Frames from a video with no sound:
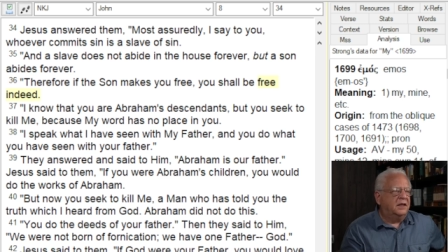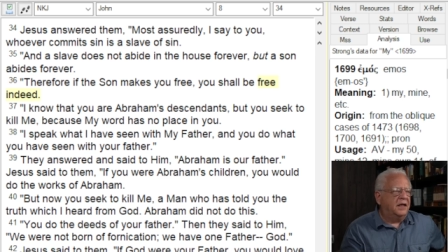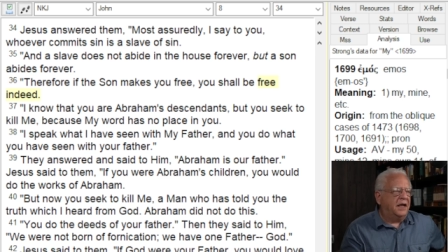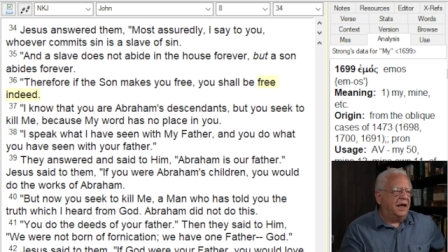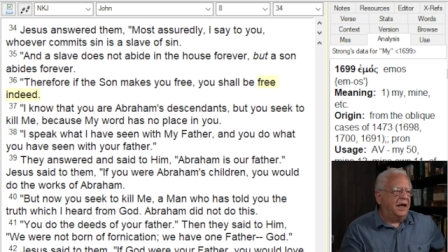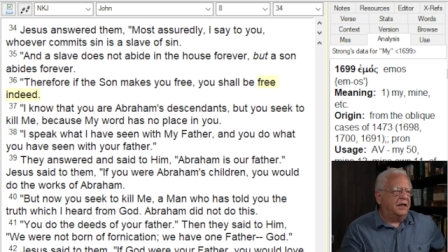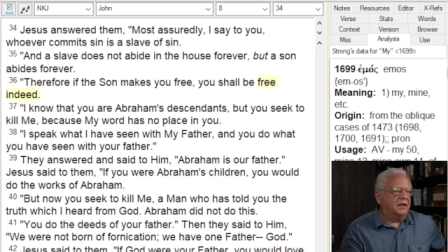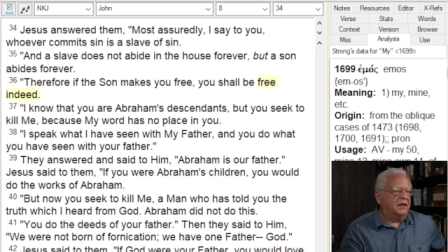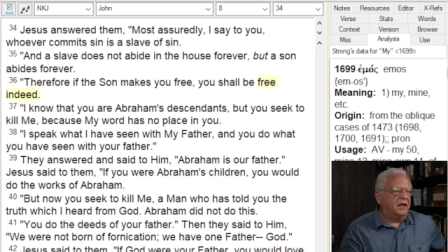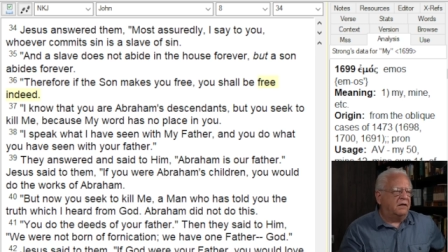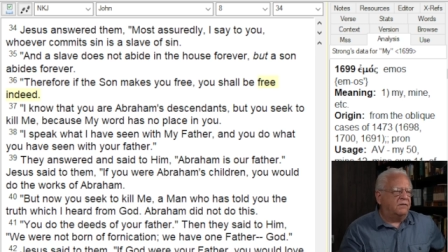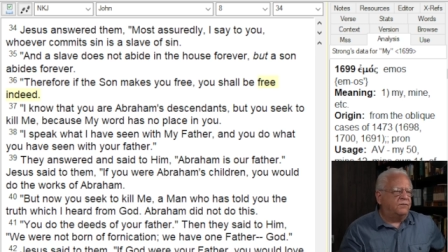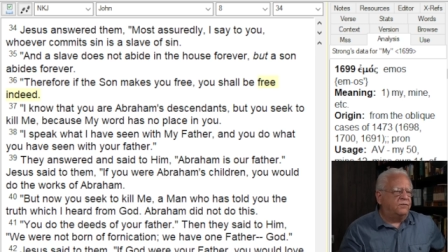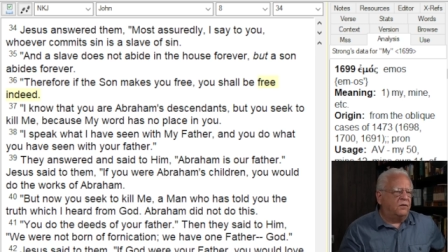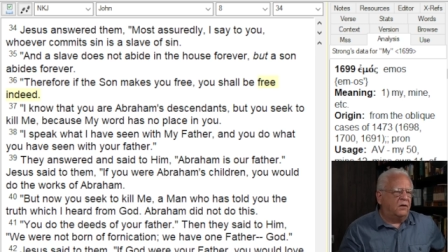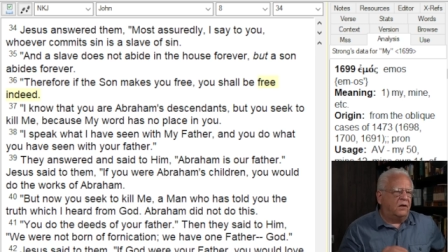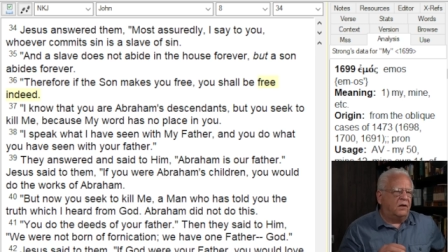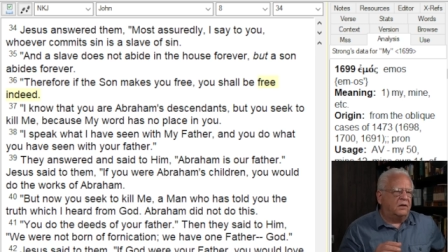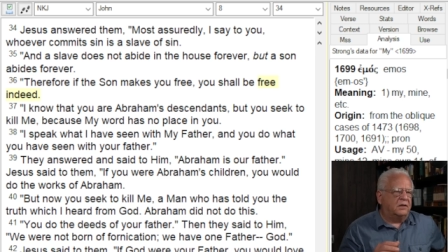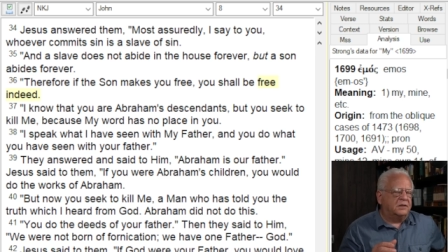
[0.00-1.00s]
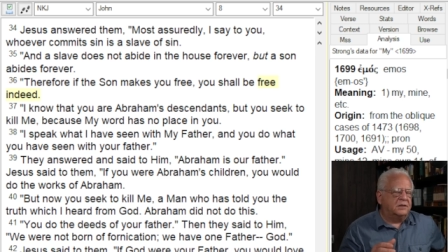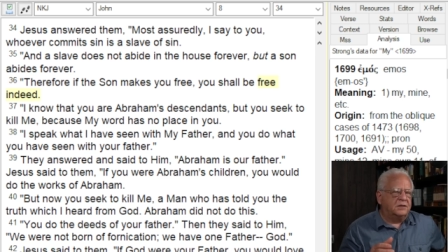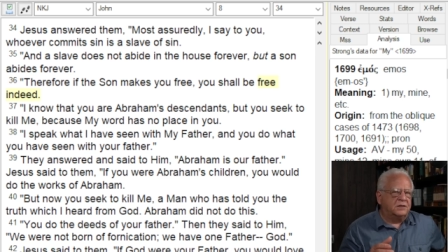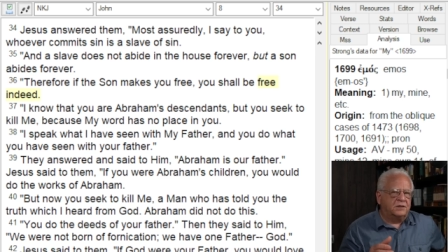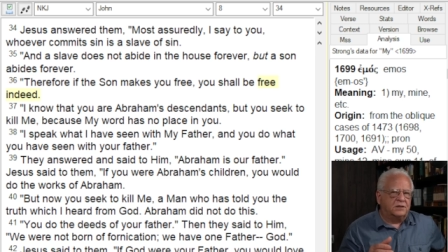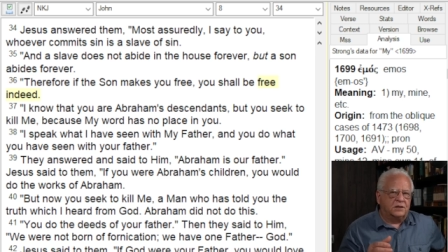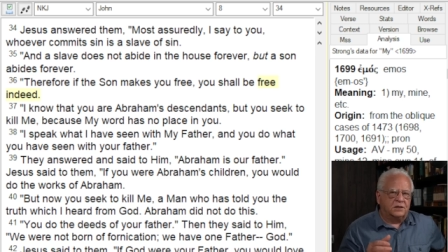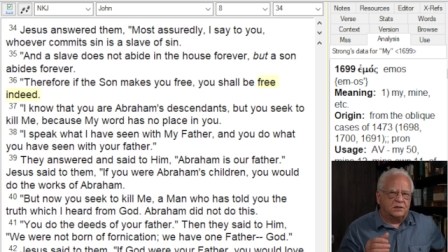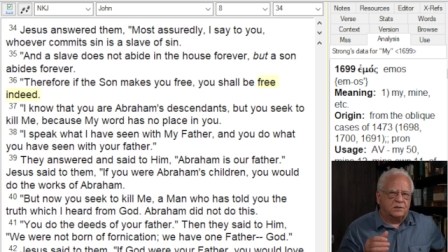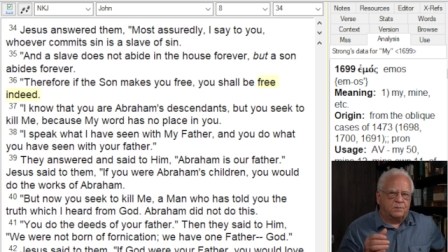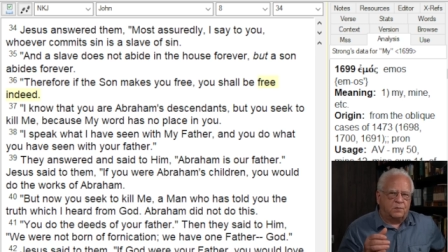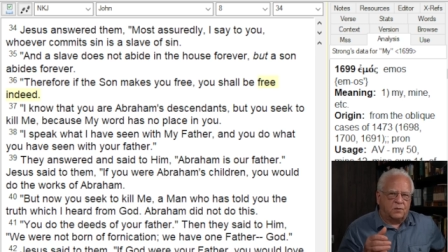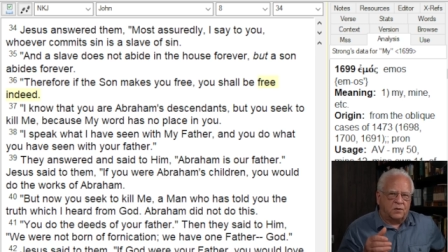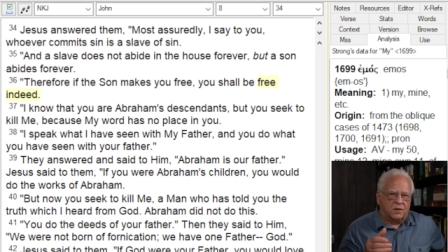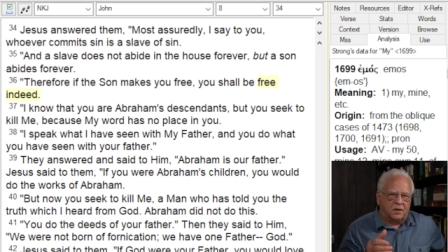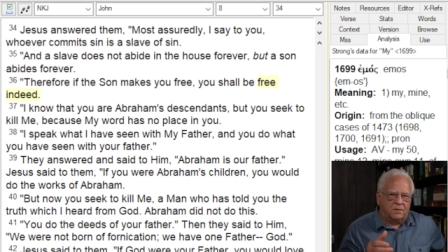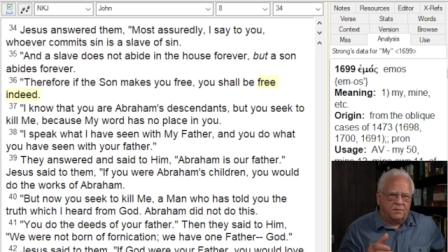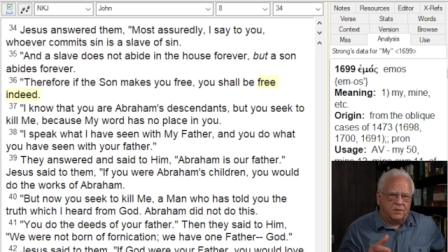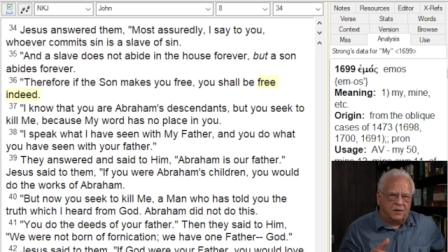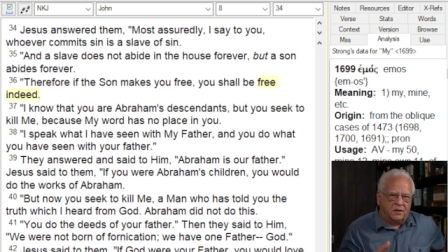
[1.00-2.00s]
and that fall consists
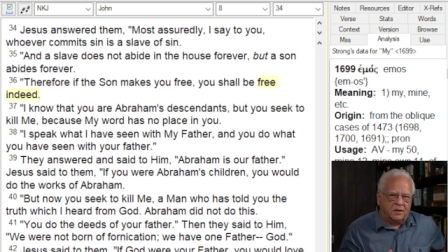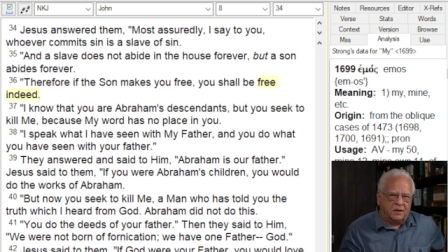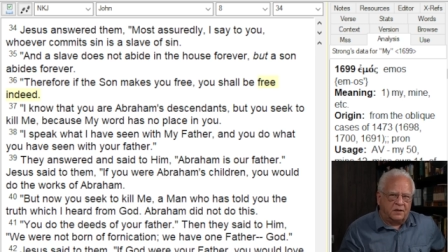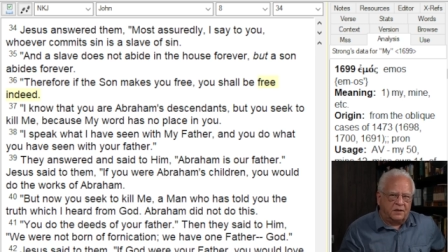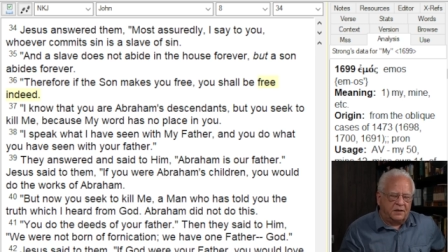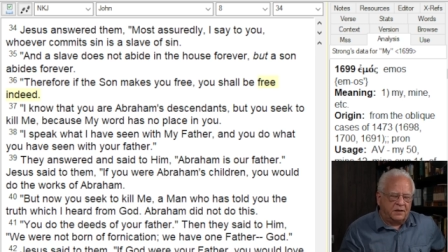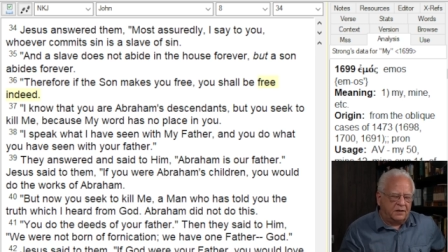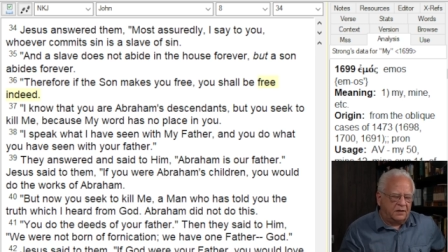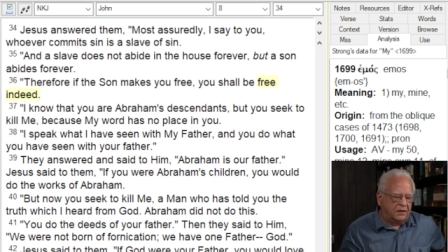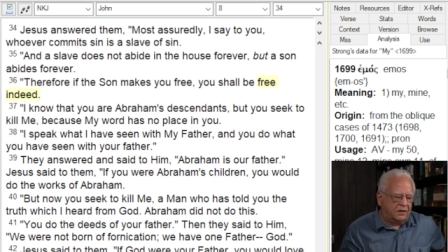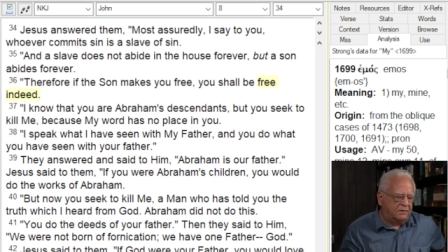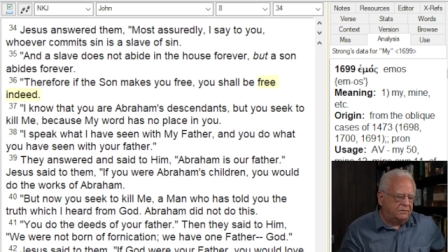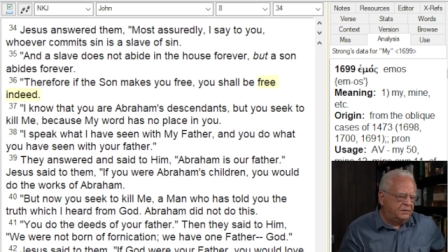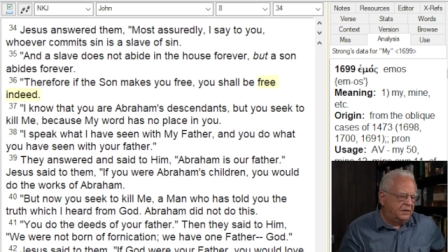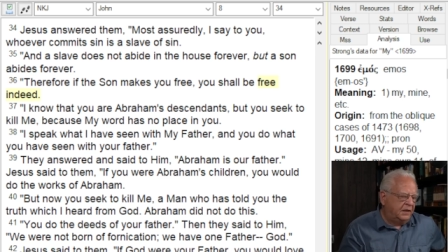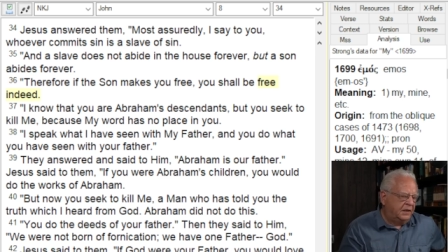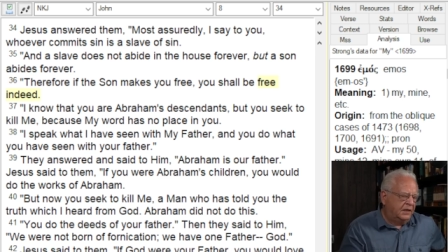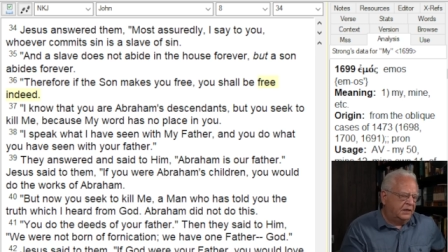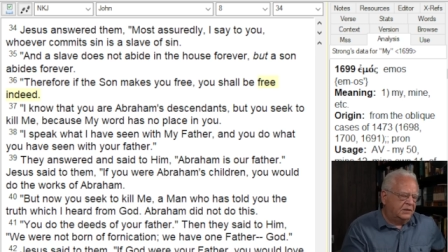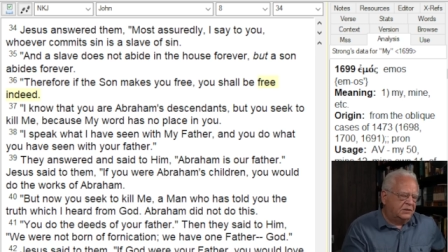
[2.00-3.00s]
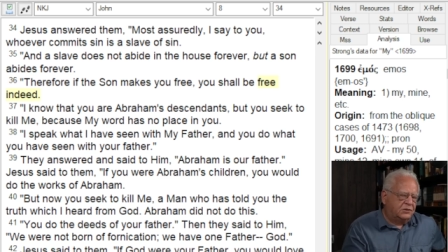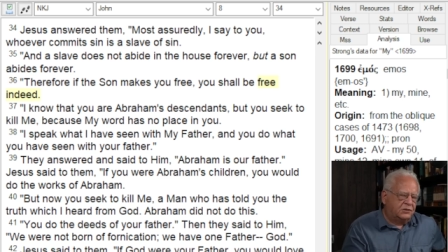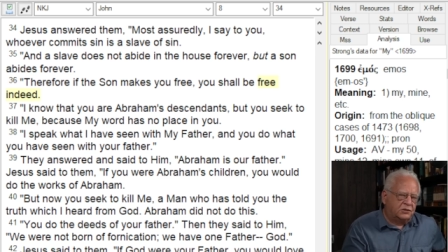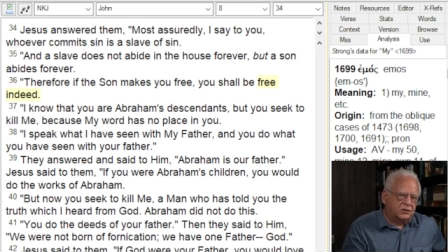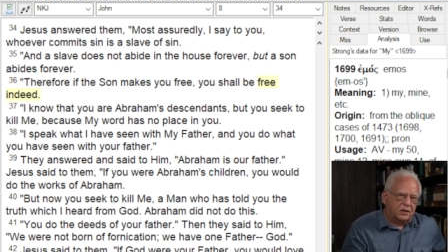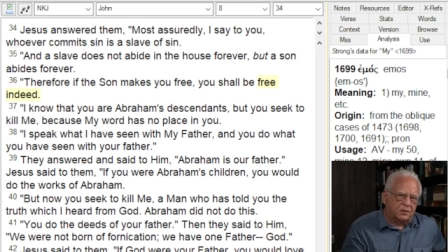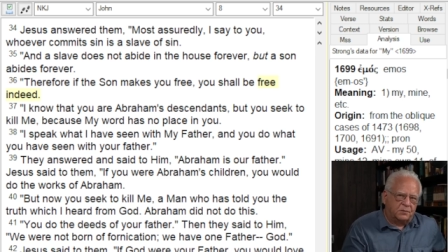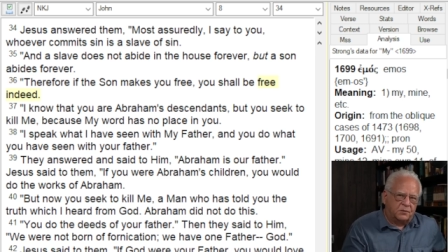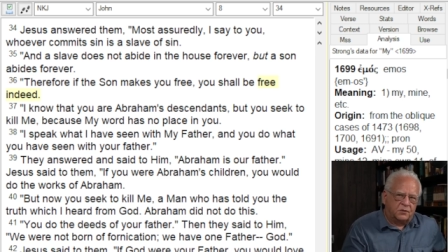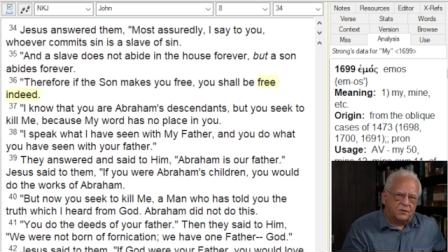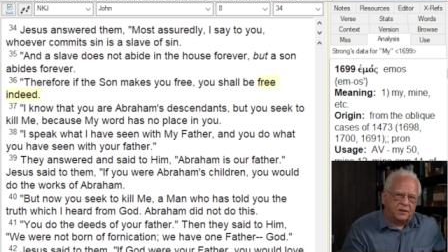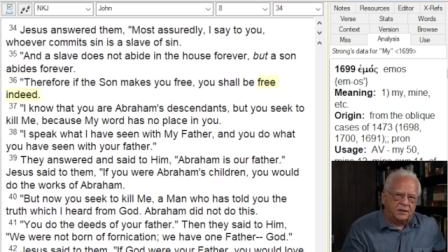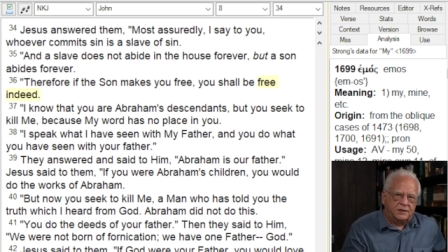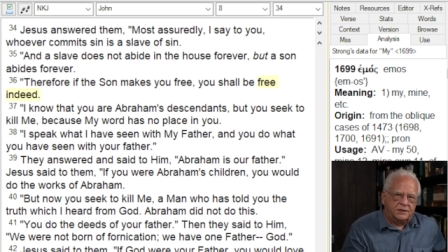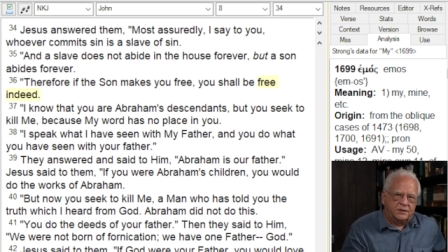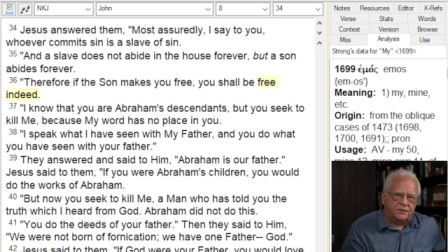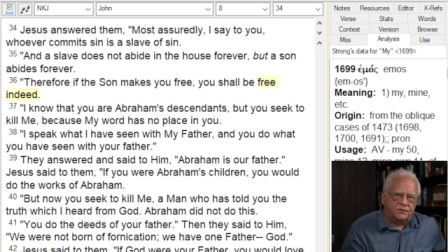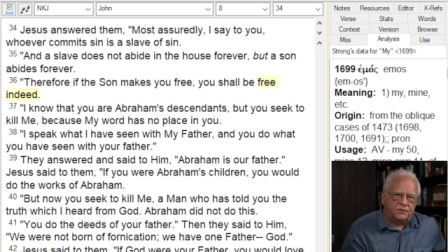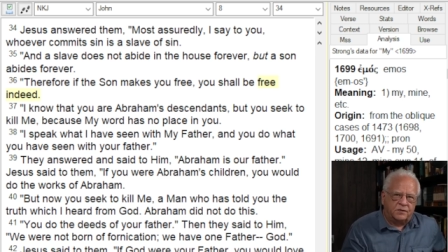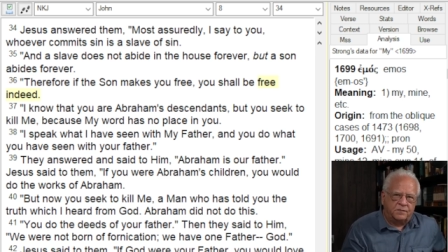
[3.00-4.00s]
primarily of
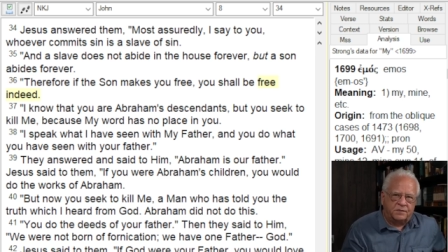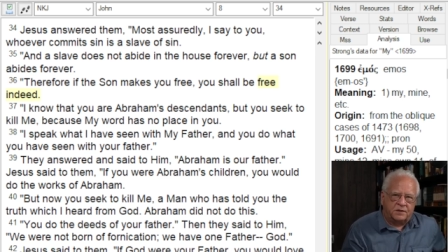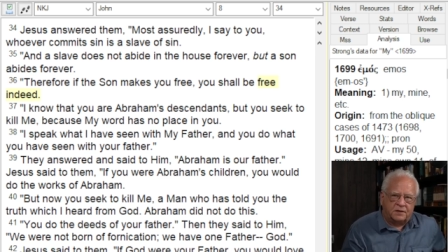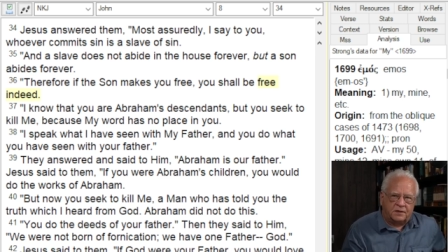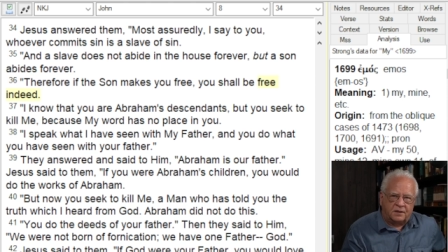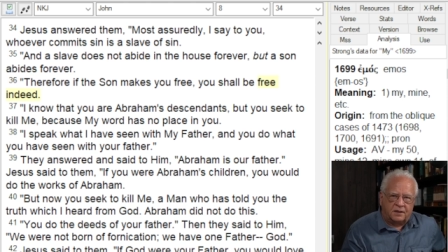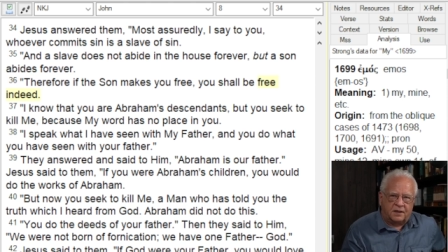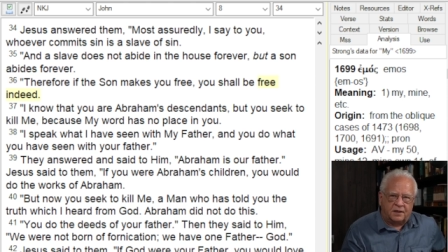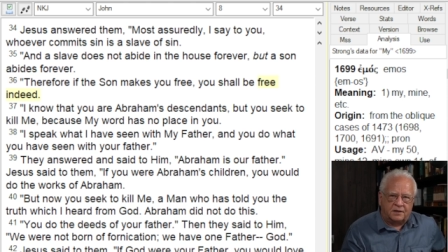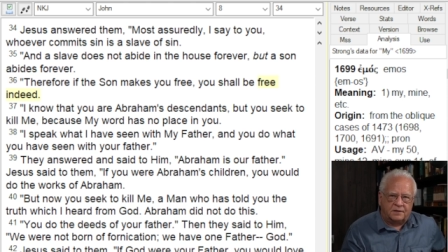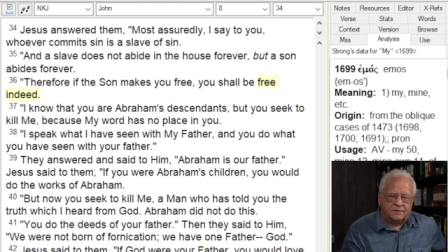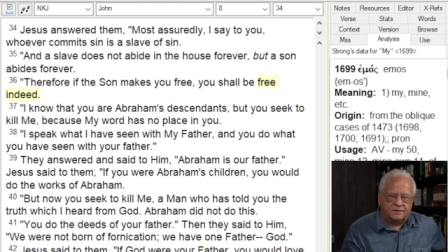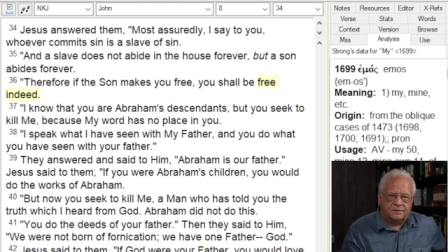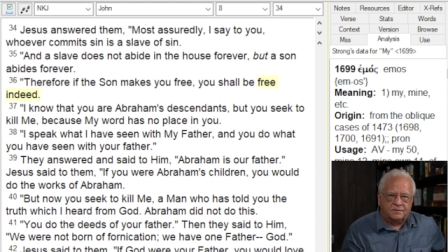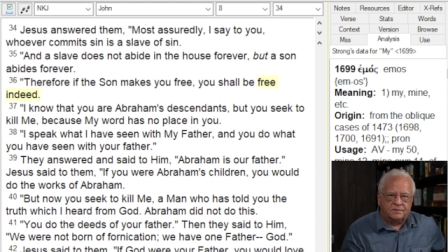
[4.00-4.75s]
separation from God.